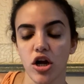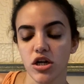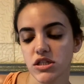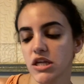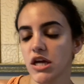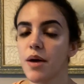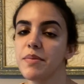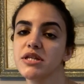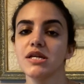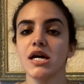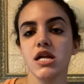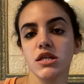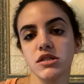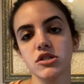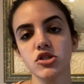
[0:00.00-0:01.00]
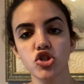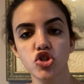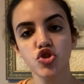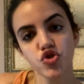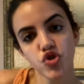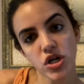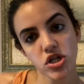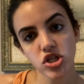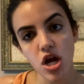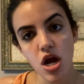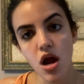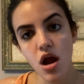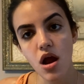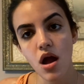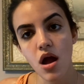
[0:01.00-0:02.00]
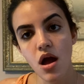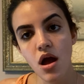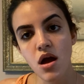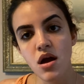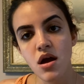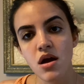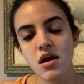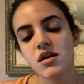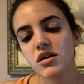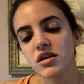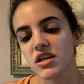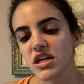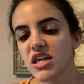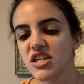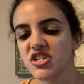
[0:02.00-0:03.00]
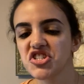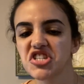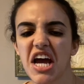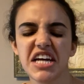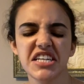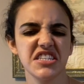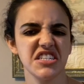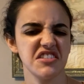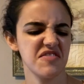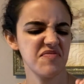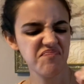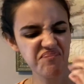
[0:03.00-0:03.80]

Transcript: He's like, I'm a tennis instructor. he just has this.